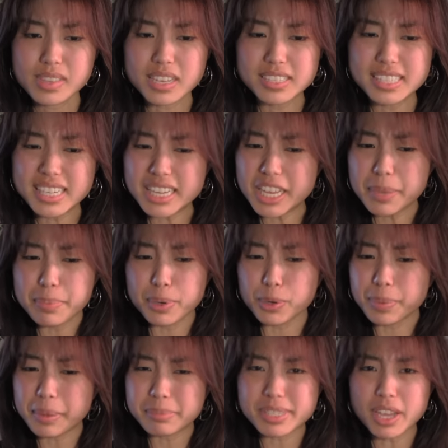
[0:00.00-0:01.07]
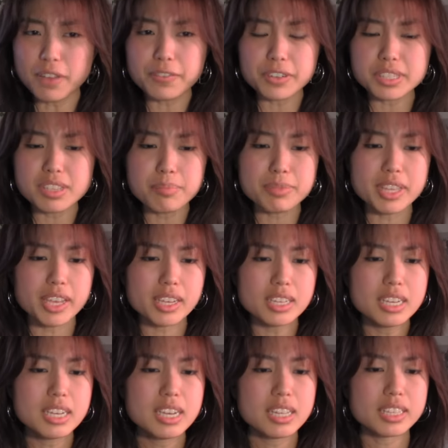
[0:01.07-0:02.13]
Did he poop himself or something?
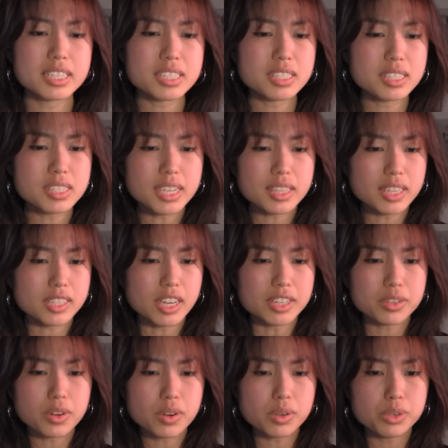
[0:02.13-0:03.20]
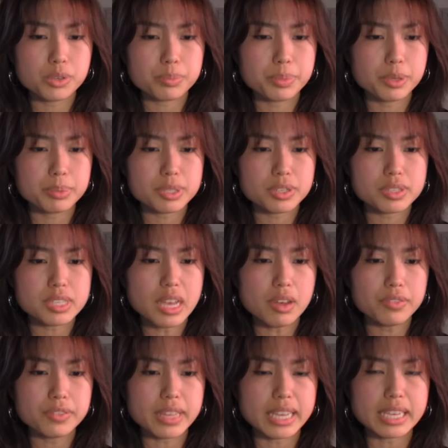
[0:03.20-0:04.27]
Like, is this like the gun girl who pooped
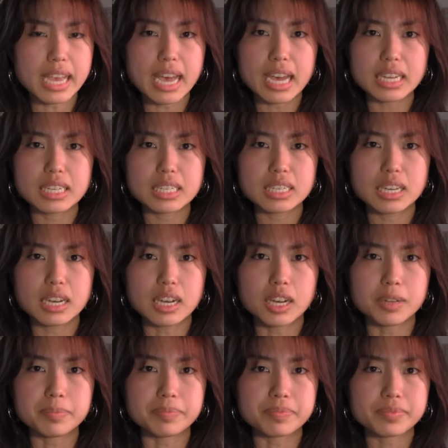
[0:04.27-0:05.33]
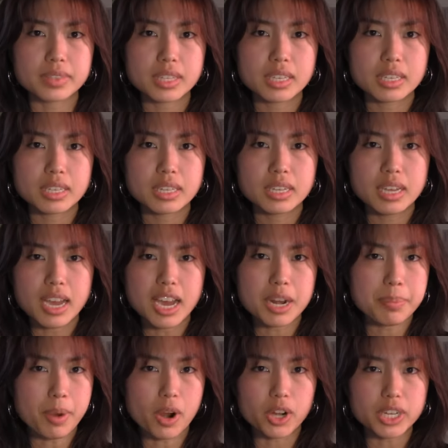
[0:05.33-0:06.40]
herself like at a
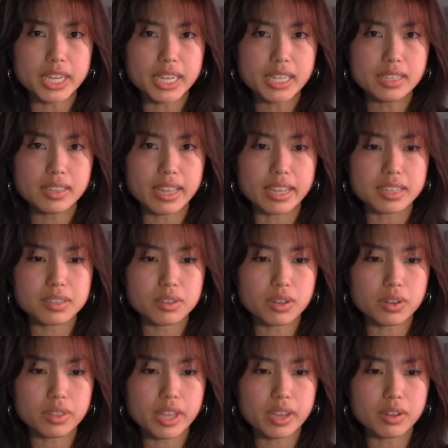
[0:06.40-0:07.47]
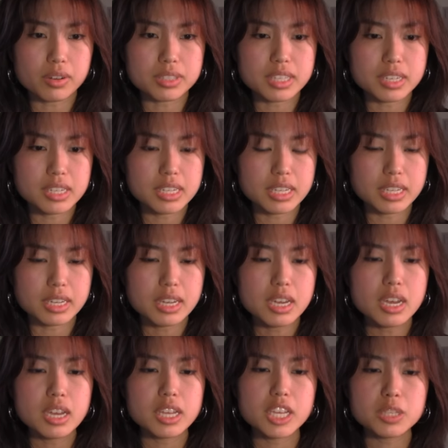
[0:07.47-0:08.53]
party? Like, are they, or did he,
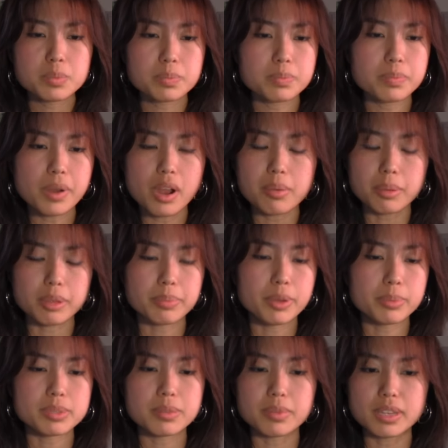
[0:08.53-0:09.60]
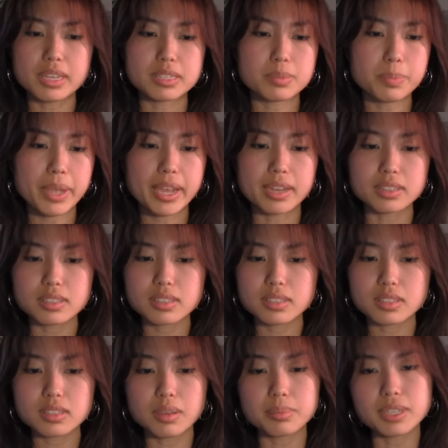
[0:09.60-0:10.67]
he's probably pooped his
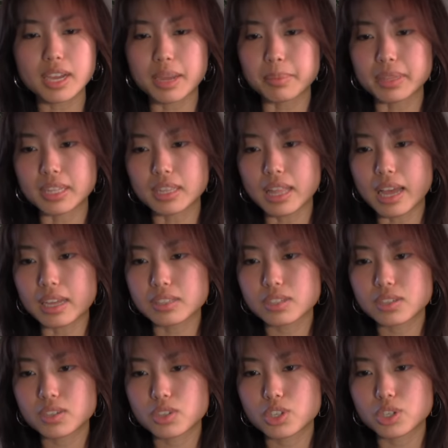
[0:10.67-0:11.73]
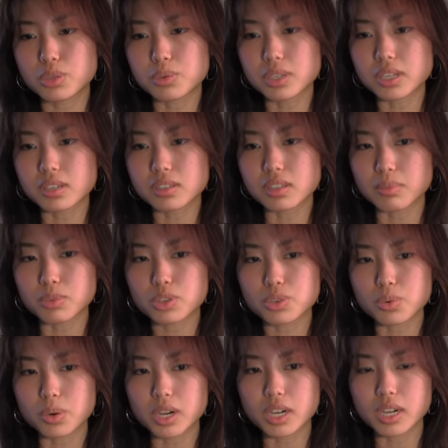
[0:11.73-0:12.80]
pants sometime in the last 2 years, I'm
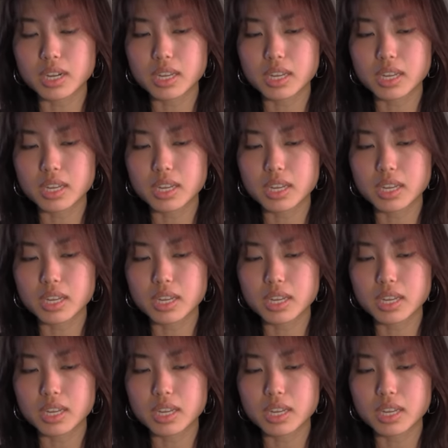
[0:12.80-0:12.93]
sure.